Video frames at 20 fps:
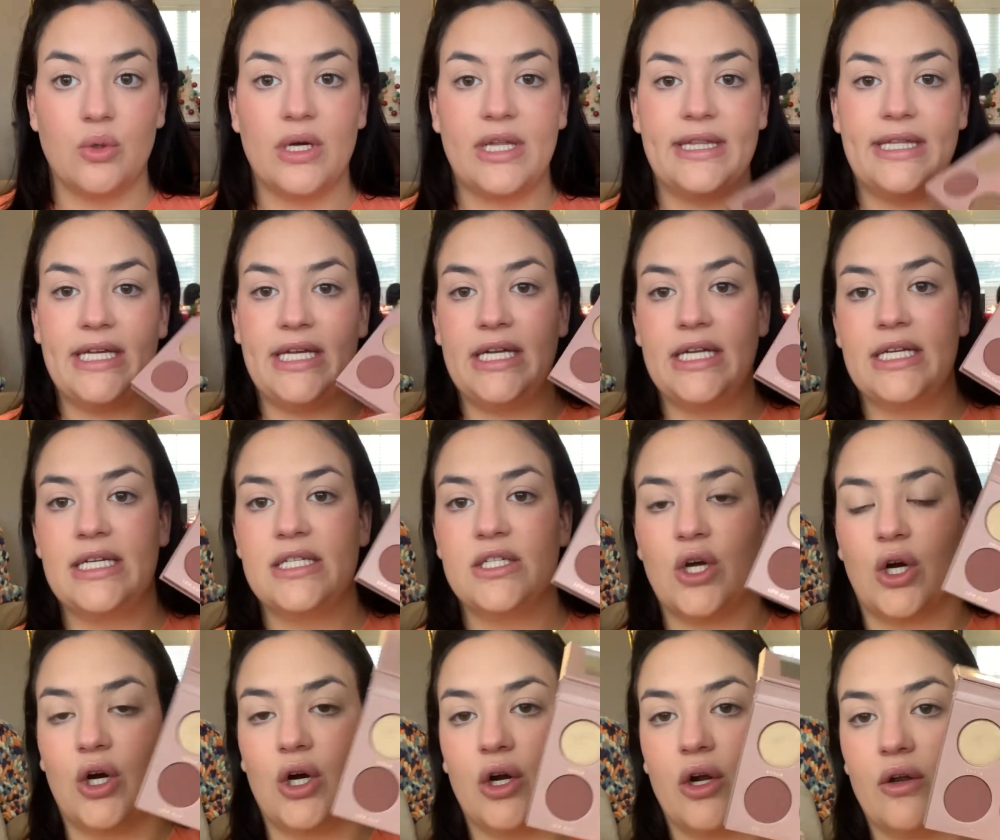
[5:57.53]
these
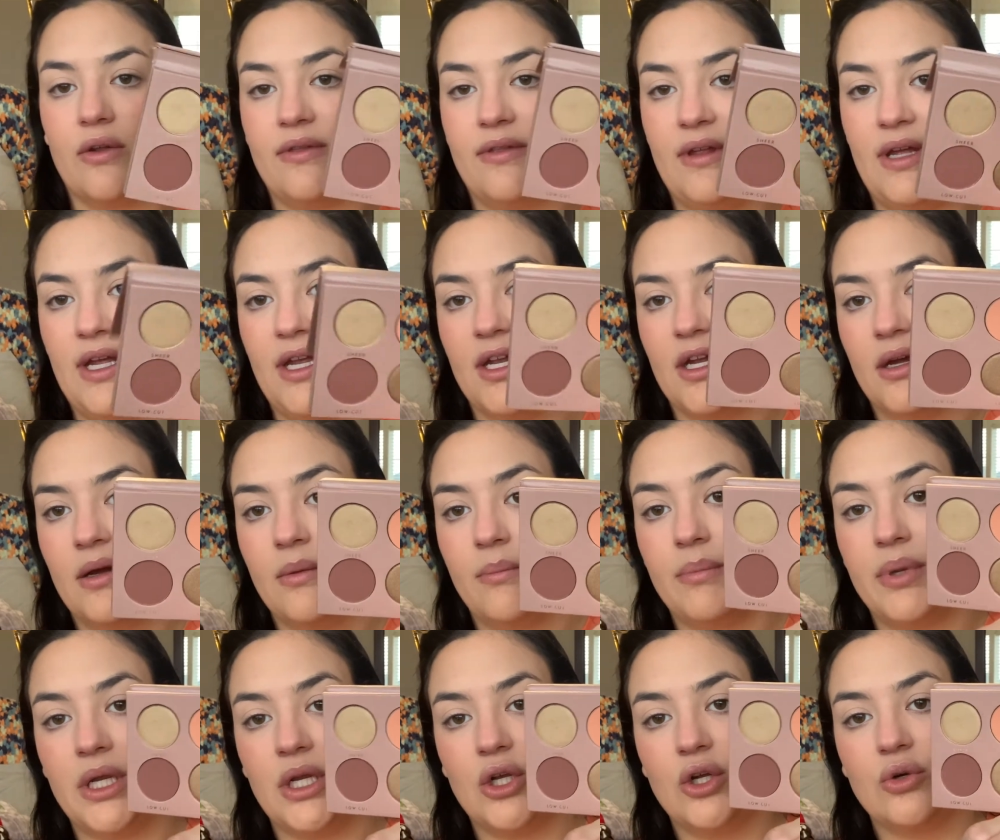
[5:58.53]
are the
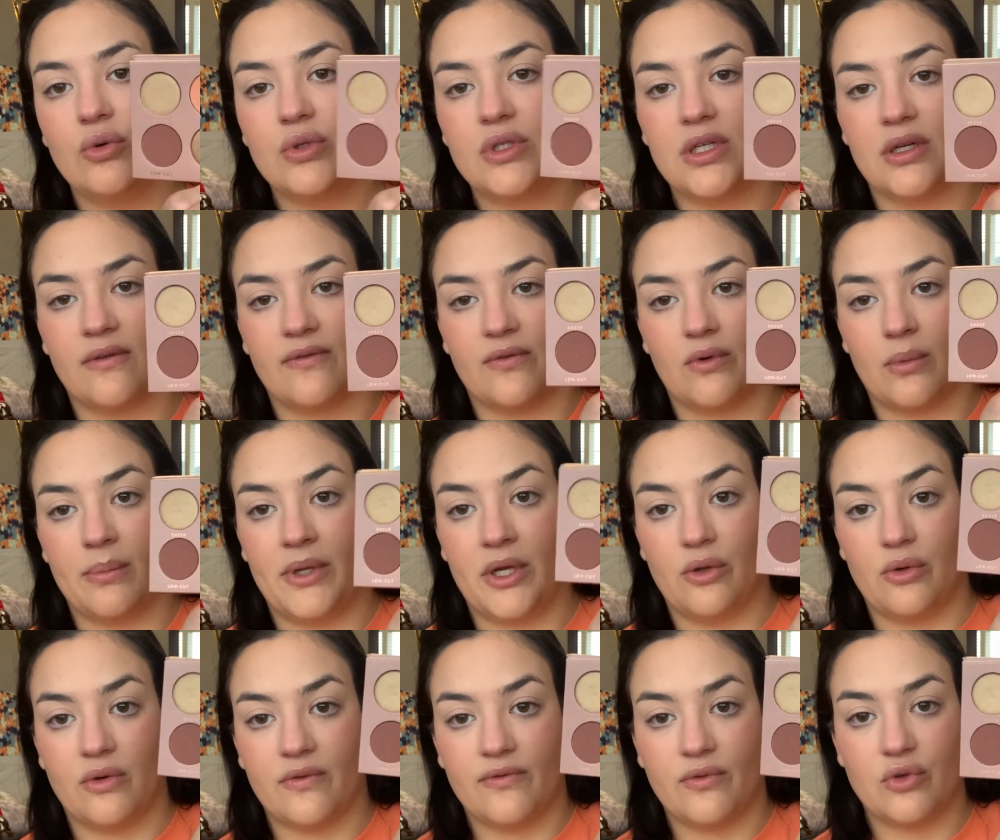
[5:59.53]
beautiful,
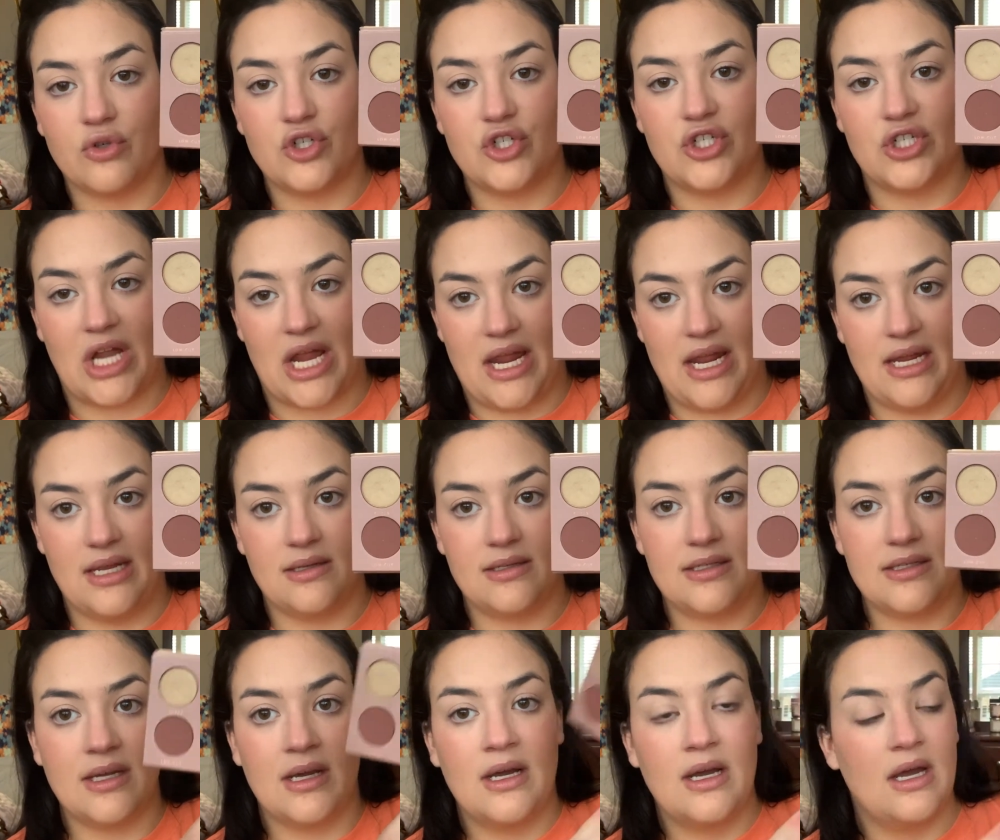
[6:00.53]
beautiful
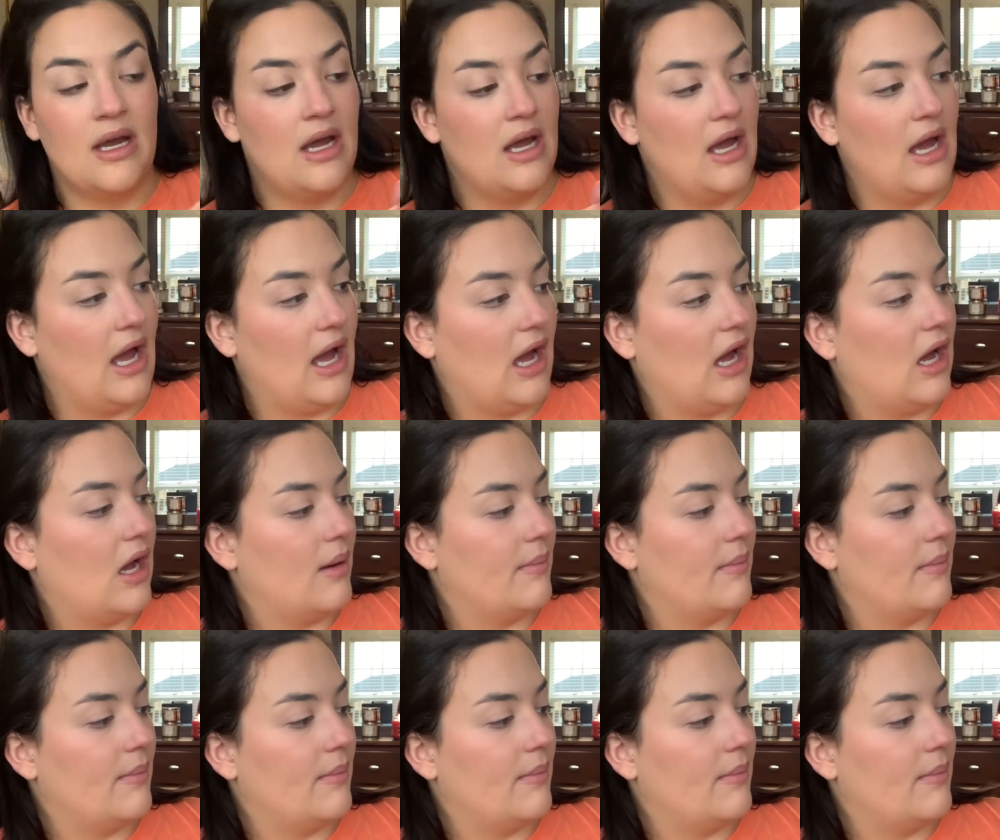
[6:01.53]
shades. I'm